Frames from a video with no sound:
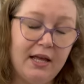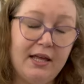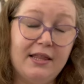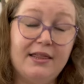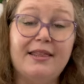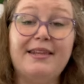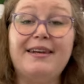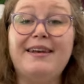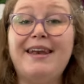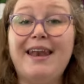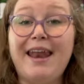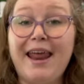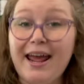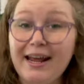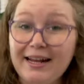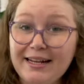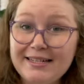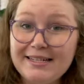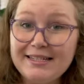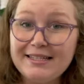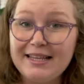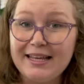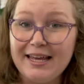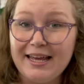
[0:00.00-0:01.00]
The
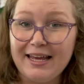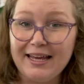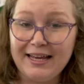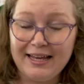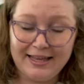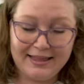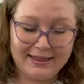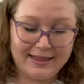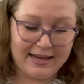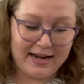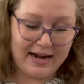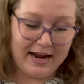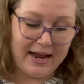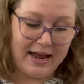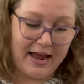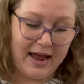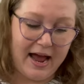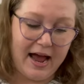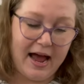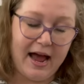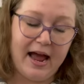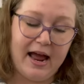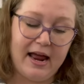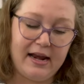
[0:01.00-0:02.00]
next thing that I
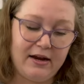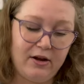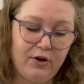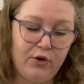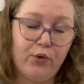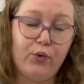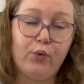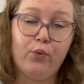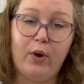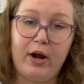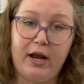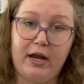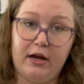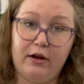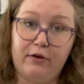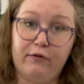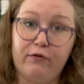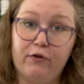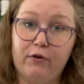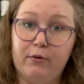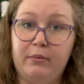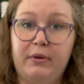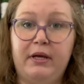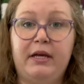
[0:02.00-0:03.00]
had waiting
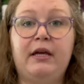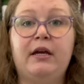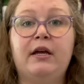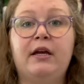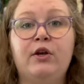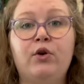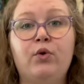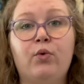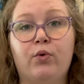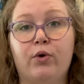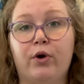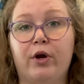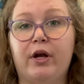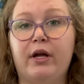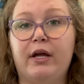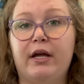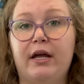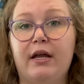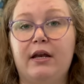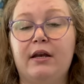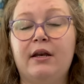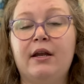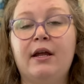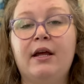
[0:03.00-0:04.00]
for me in
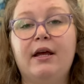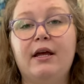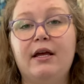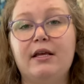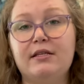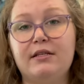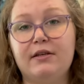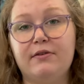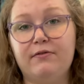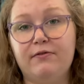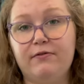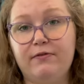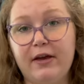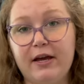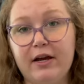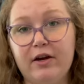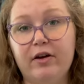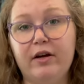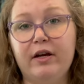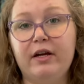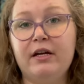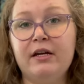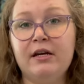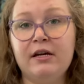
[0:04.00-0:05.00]
Oregon is a
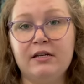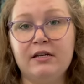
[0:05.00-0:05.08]
very